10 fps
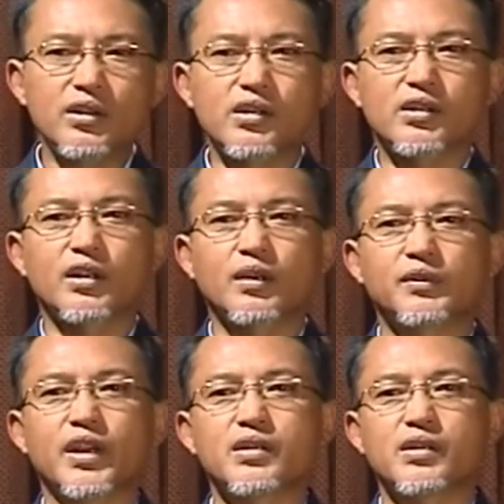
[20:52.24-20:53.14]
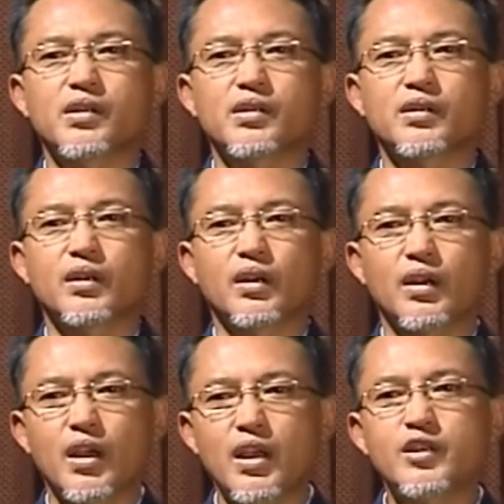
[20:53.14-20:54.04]
circumstances,
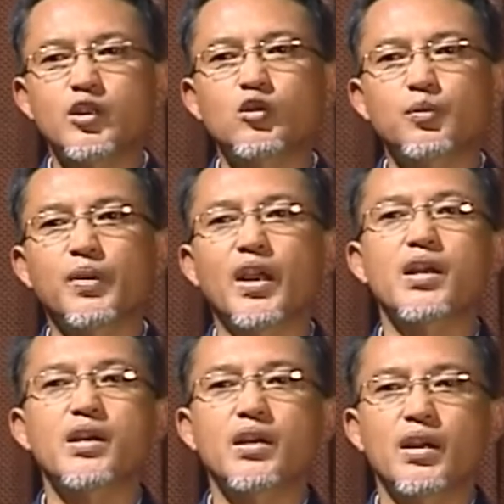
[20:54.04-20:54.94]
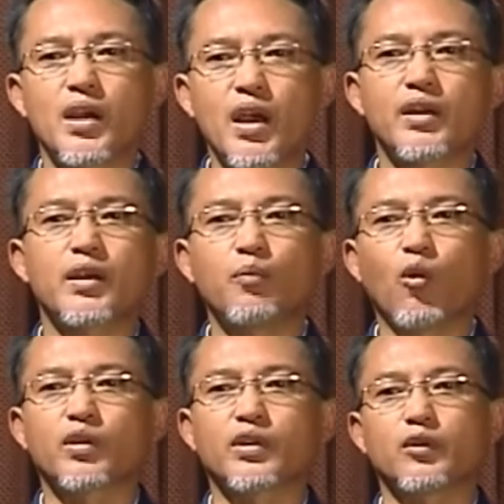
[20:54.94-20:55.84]
NGOs play an
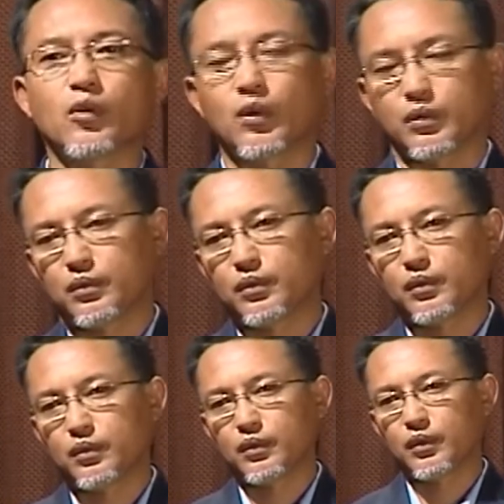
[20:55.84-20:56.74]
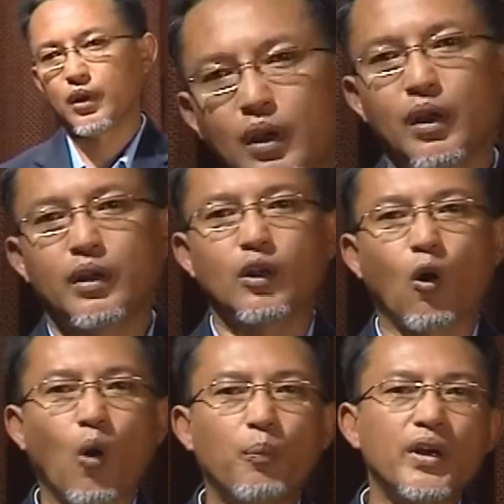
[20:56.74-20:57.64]
important role. The
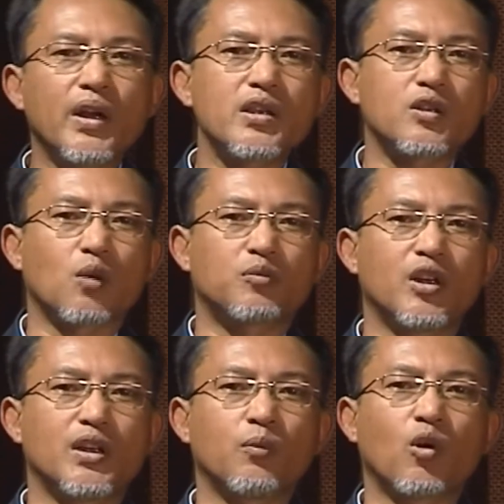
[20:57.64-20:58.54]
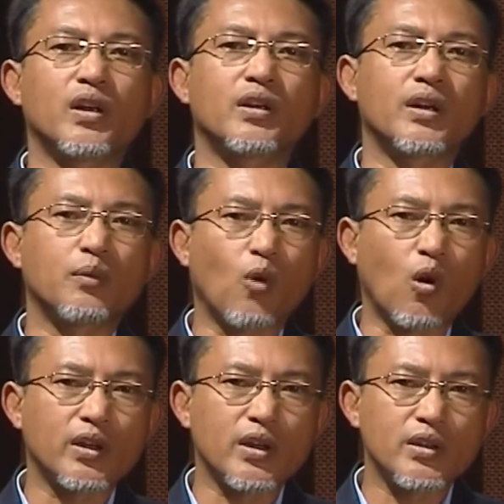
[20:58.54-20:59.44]
openness of treaty monitoring
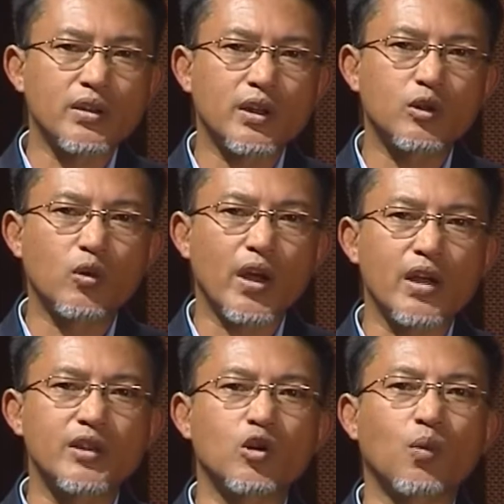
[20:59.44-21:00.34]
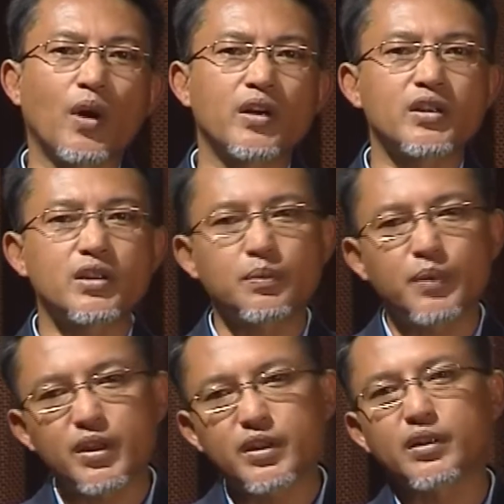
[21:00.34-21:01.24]
bodies to NGO
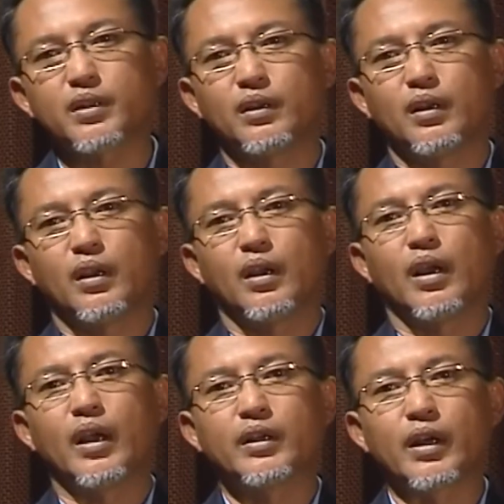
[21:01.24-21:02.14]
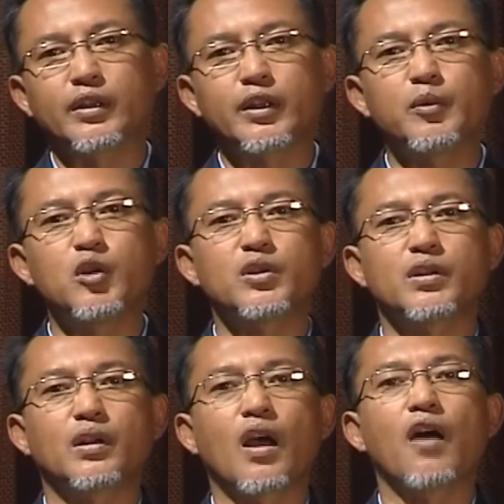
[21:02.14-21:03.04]
participation and
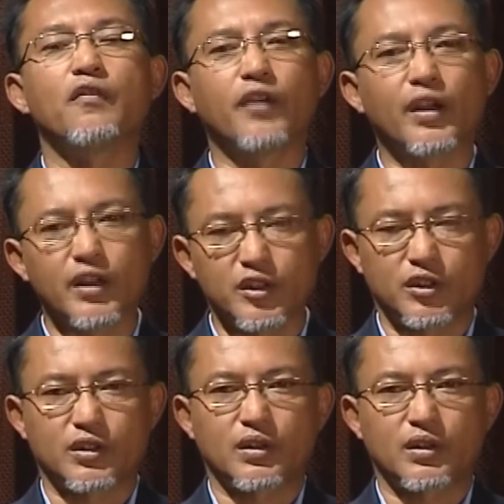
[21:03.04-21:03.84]
contribution varies,